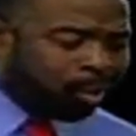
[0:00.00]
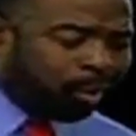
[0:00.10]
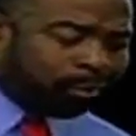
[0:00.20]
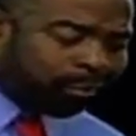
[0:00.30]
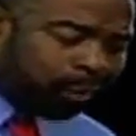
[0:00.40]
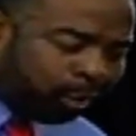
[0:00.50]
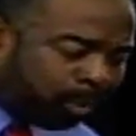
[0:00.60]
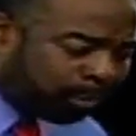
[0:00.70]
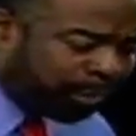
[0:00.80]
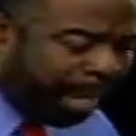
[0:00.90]
your
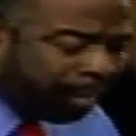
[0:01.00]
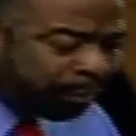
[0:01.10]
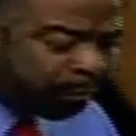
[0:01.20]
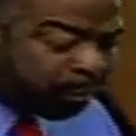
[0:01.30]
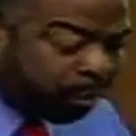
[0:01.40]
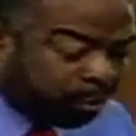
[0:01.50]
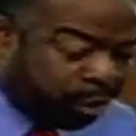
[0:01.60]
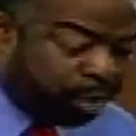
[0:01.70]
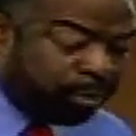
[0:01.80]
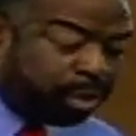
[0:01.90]
circumstances to
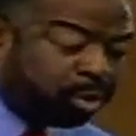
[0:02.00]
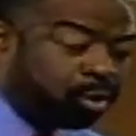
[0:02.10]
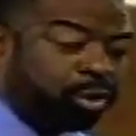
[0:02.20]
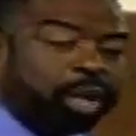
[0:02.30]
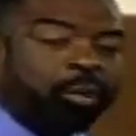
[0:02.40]
determine who